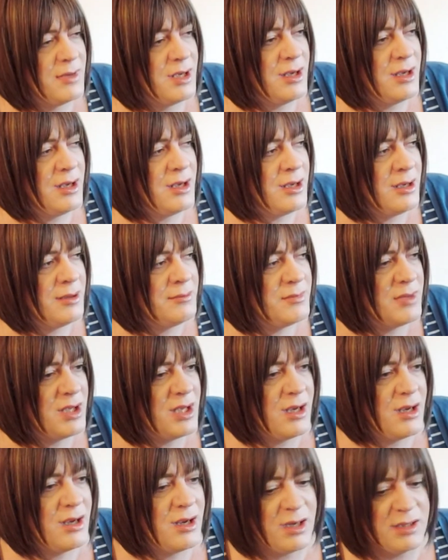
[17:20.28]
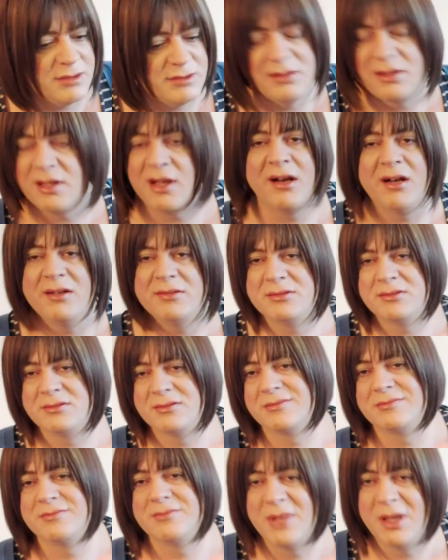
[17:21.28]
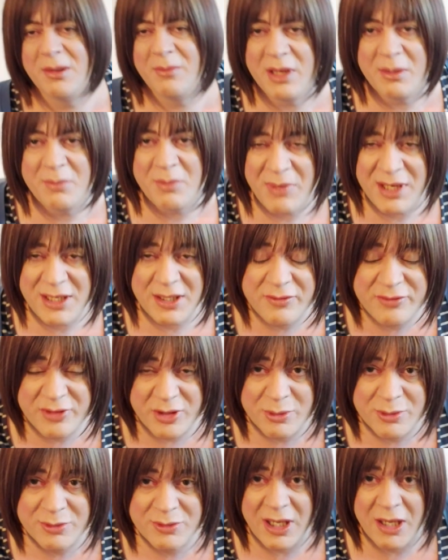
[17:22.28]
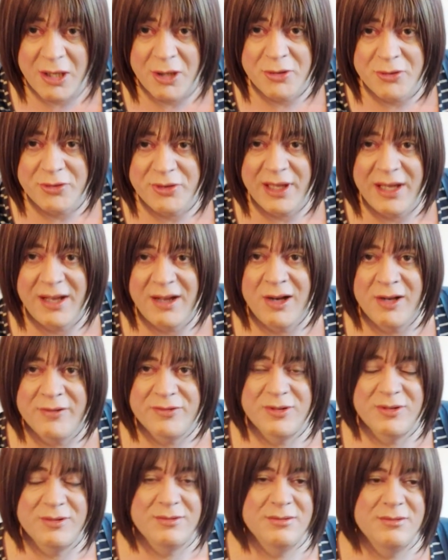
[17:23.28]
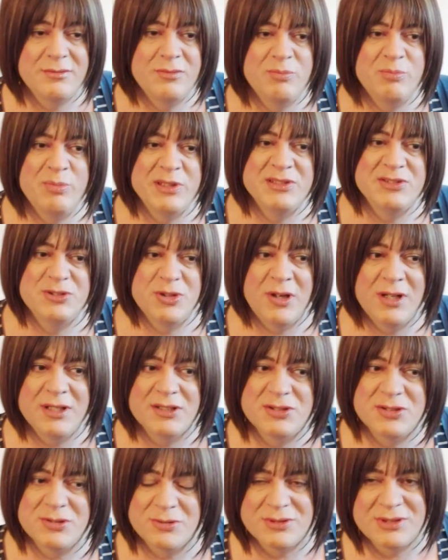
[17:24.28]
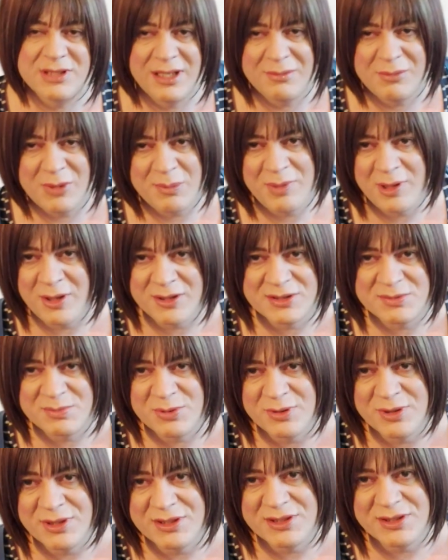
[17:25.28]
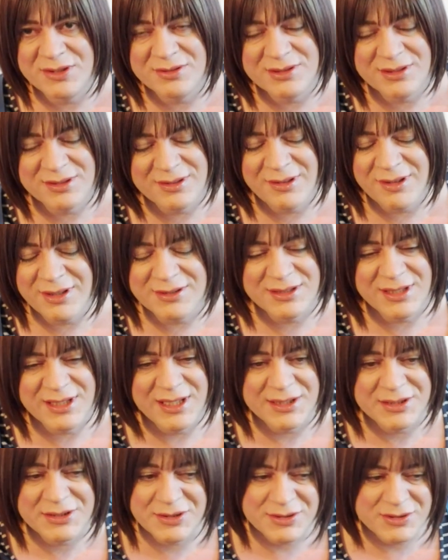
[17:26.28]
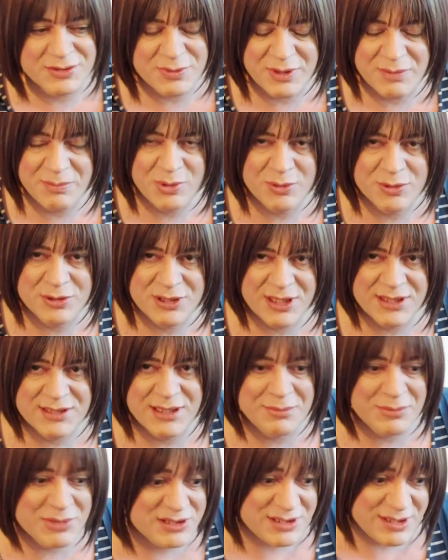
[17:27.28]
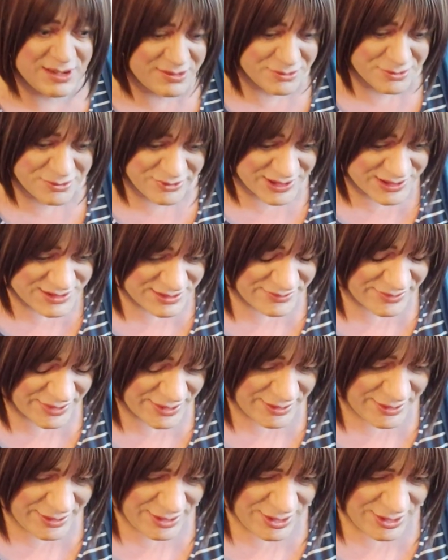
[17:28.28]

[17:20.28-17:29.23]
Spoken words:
that I mean, many of you will know that I've been trying to sort out my passport issues and ID issues with the Portuguese embassy and all the rest of it.